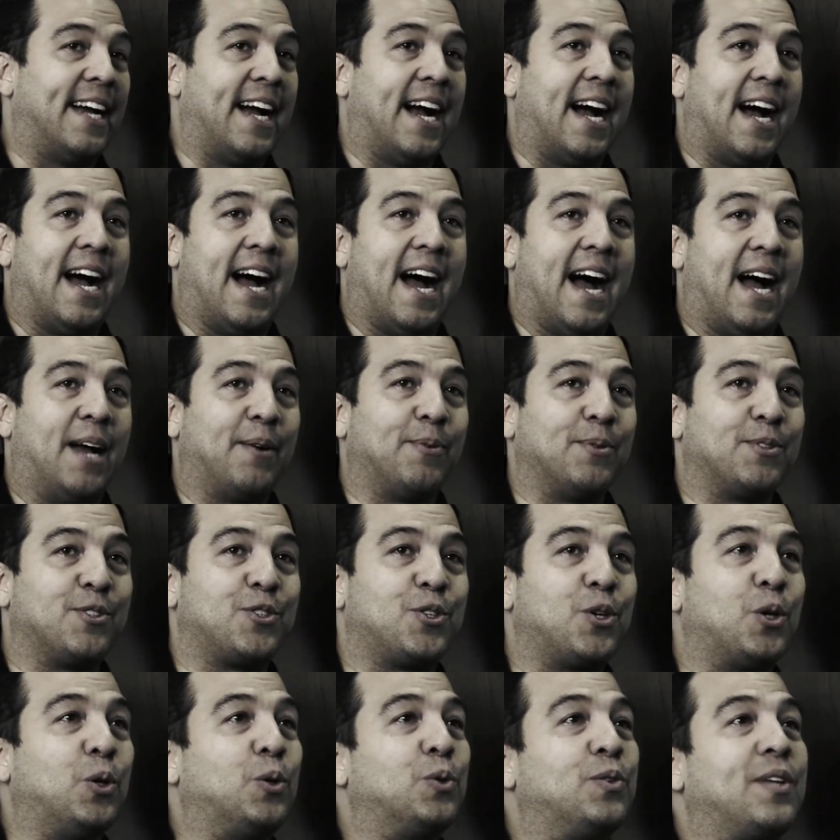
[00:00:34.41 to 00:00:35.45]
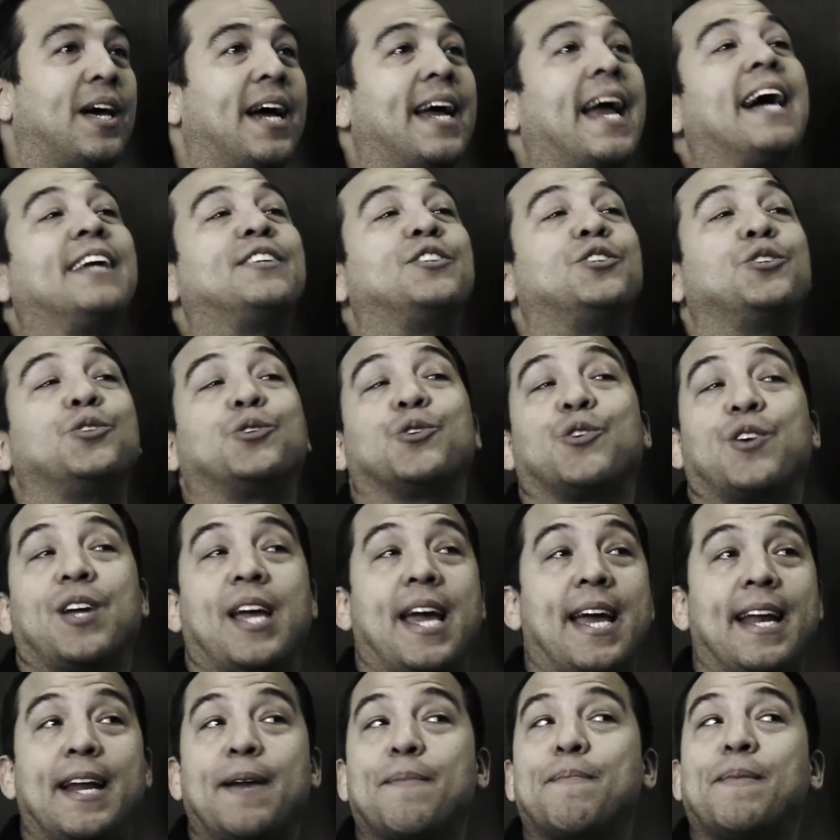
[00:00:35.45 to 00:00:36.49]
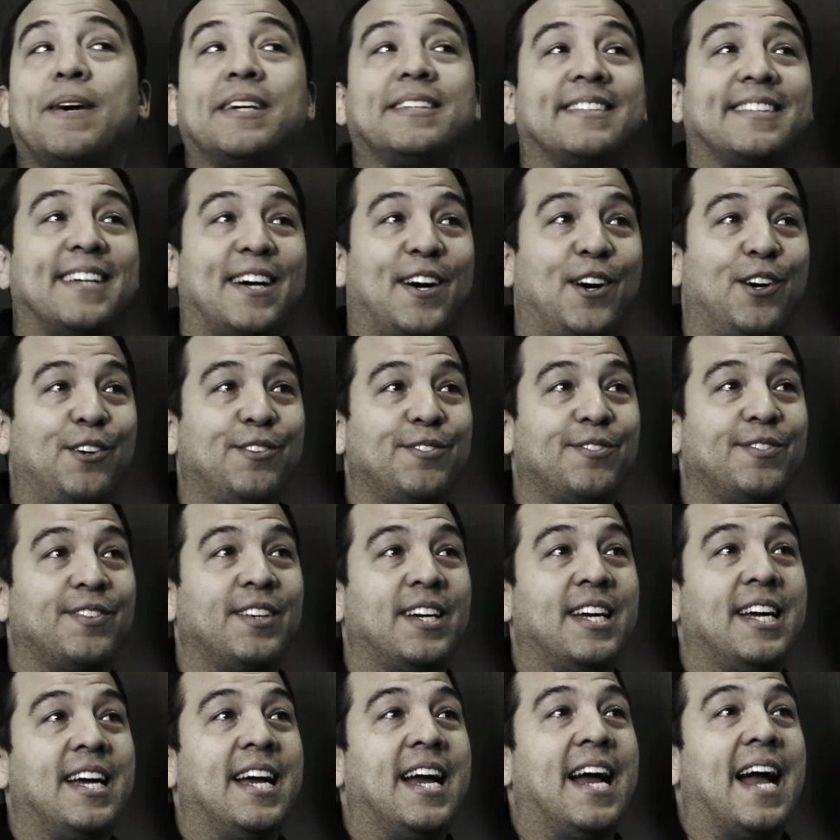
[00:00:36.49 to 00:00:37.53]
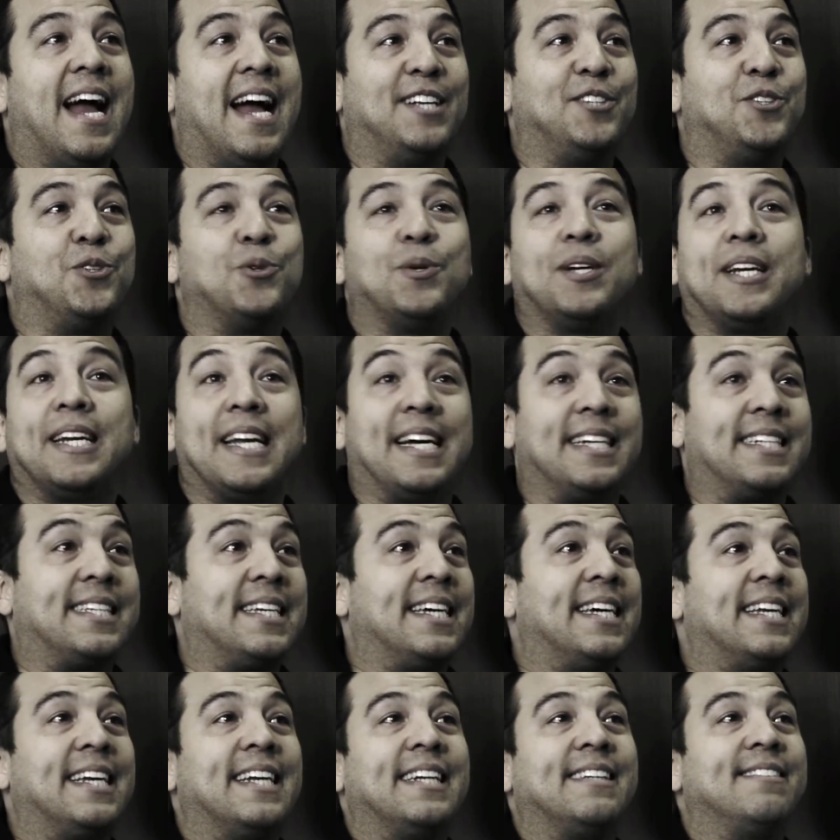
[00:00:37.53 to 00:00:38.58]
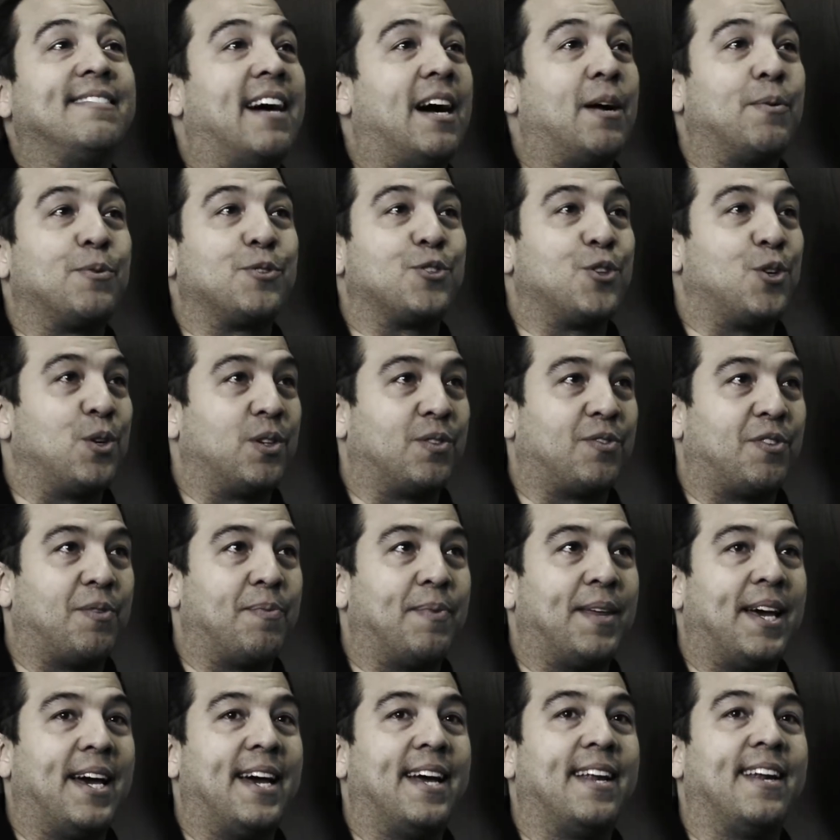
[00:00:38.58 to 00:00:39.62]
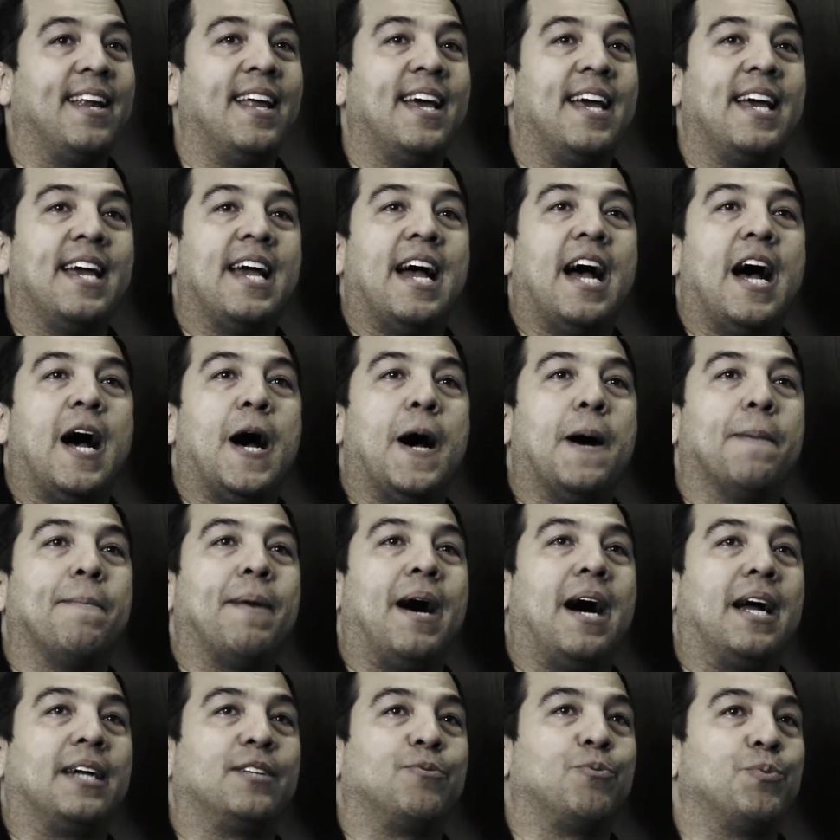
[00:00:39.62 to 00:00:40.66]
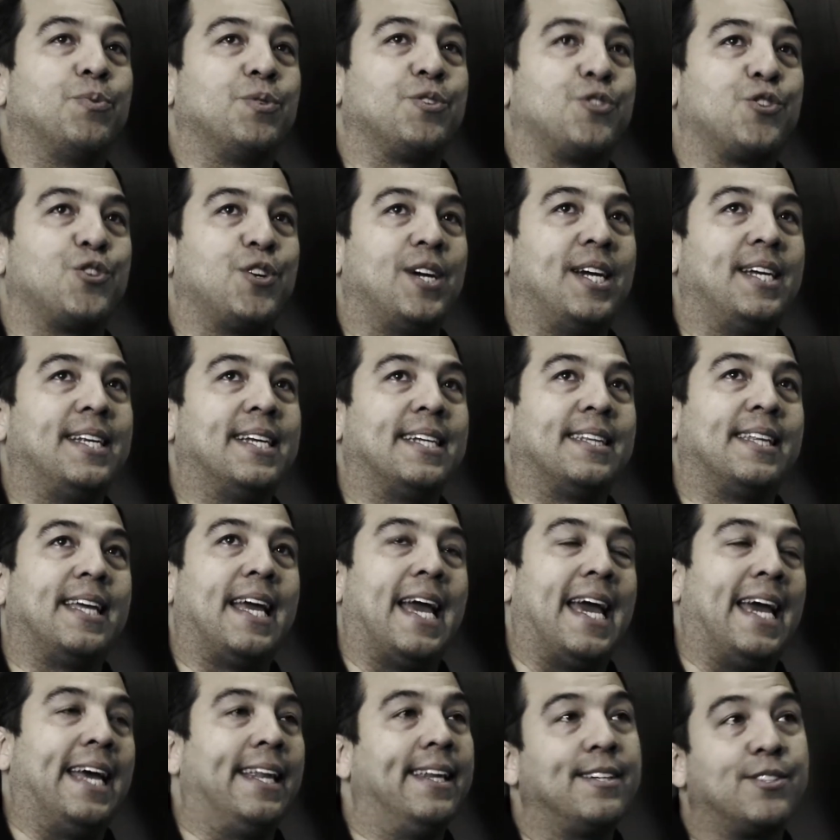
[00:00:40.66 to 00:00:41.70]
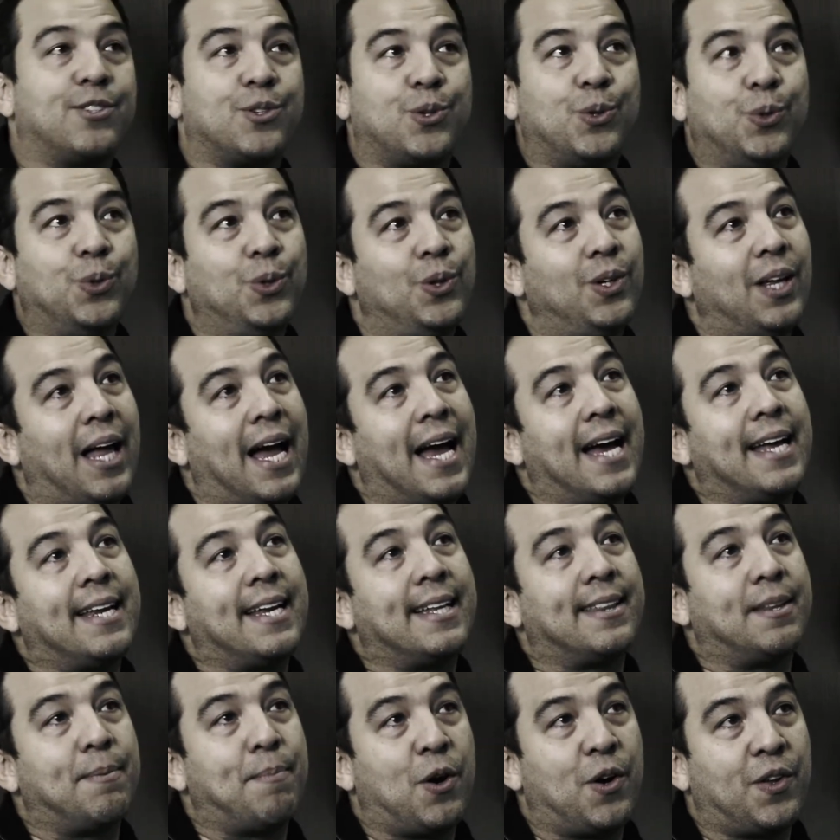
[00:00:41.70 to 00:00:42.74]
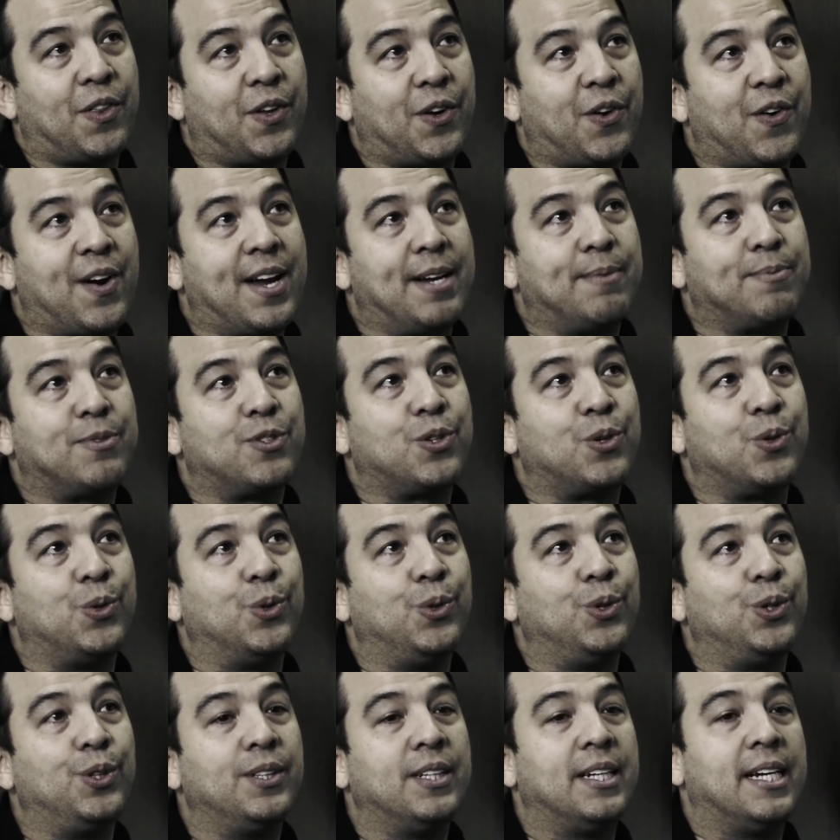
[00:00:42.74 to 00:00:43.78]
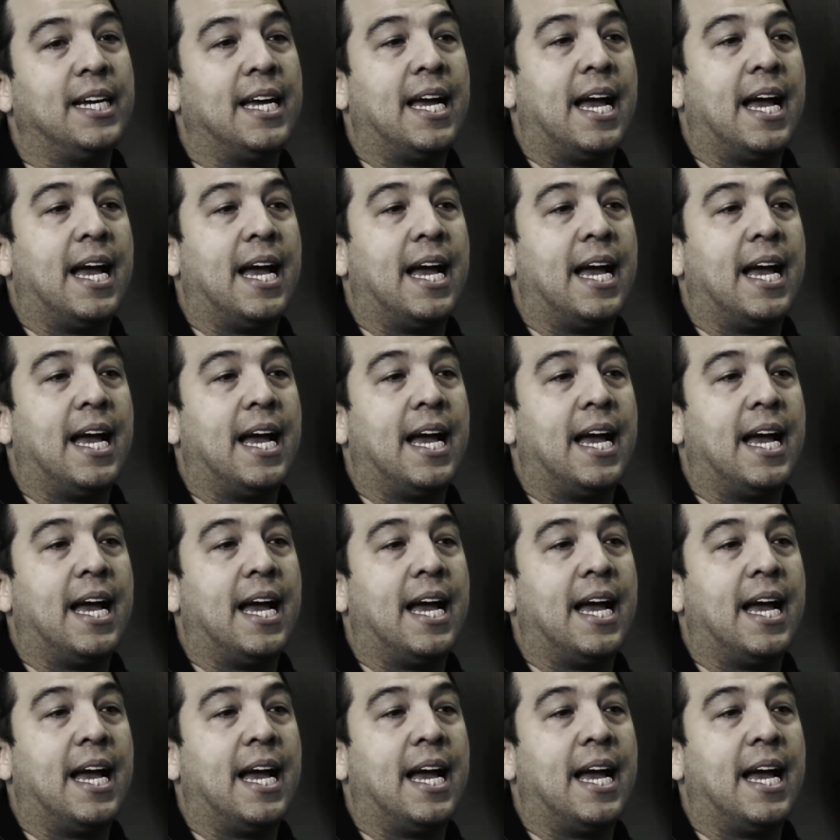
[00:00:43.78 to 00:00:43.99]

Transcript: uh, I was told I had to create it myself and do it. And I did, and I was hooked from then. Um, I was trained at the Ailey School and at the Martha Graham School.